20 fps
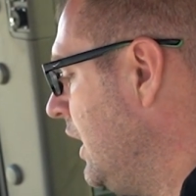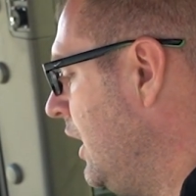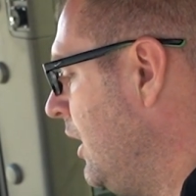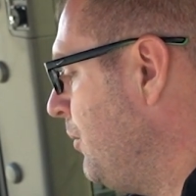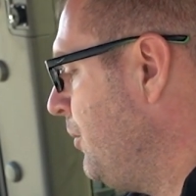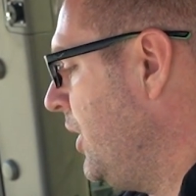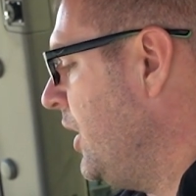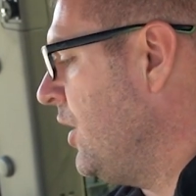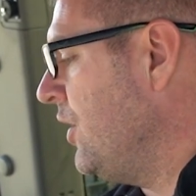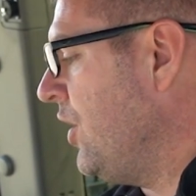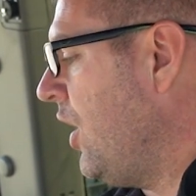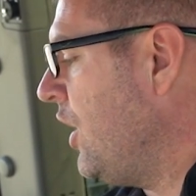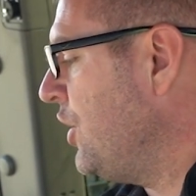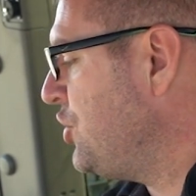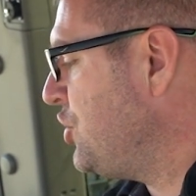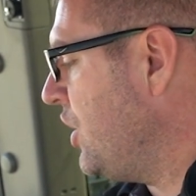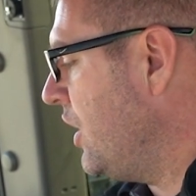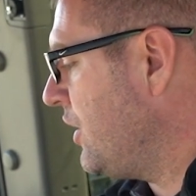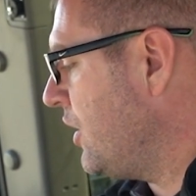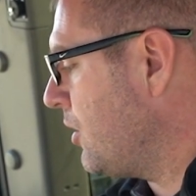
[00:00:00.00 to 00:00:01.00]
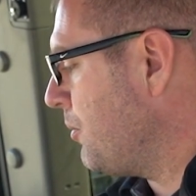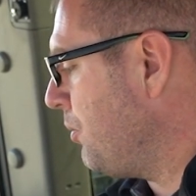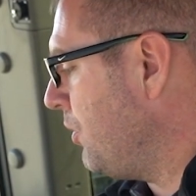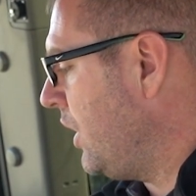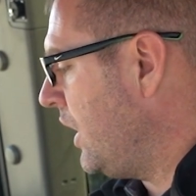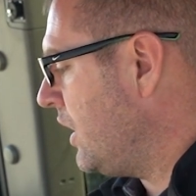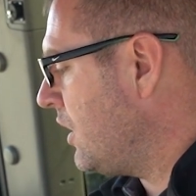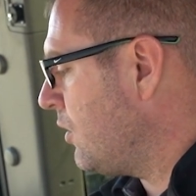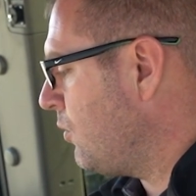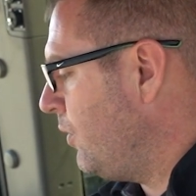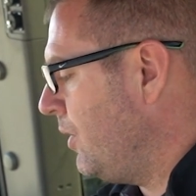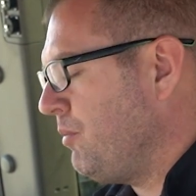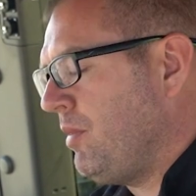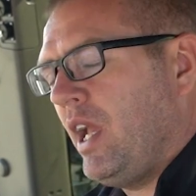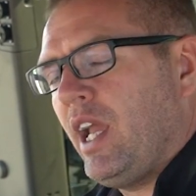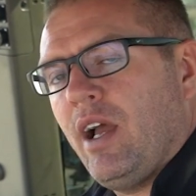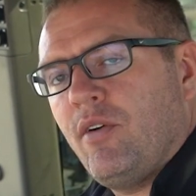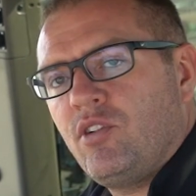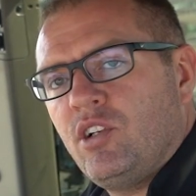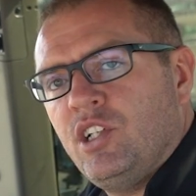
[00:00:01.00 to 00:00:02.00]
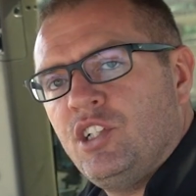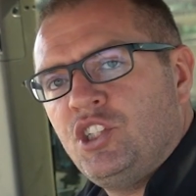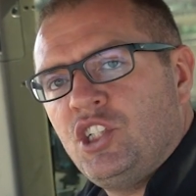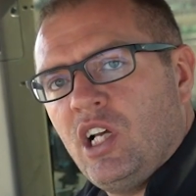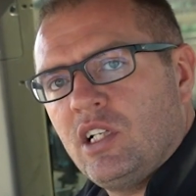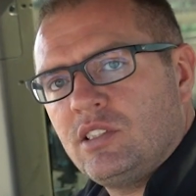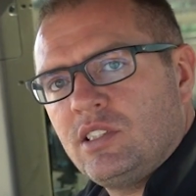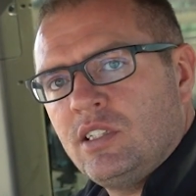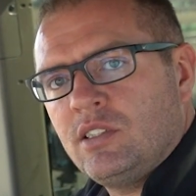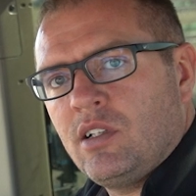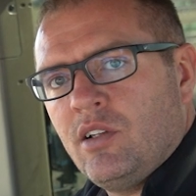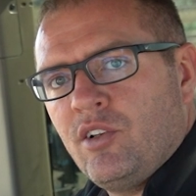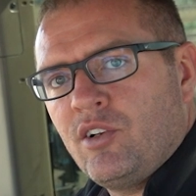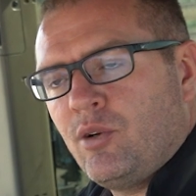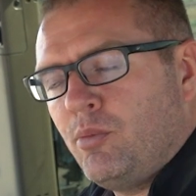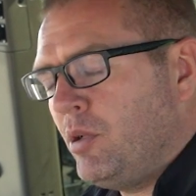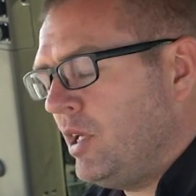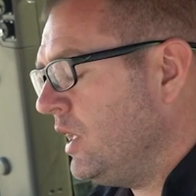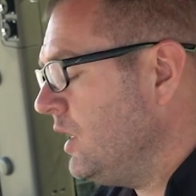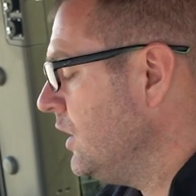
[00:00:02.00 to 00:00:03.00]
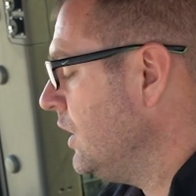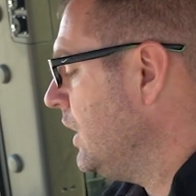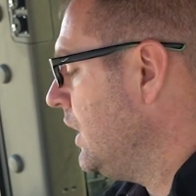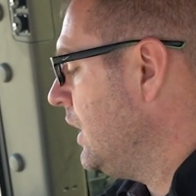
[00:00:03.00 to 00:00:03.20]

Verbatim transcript: Um, and a non John Deere planter, we may have to adjust these a little bit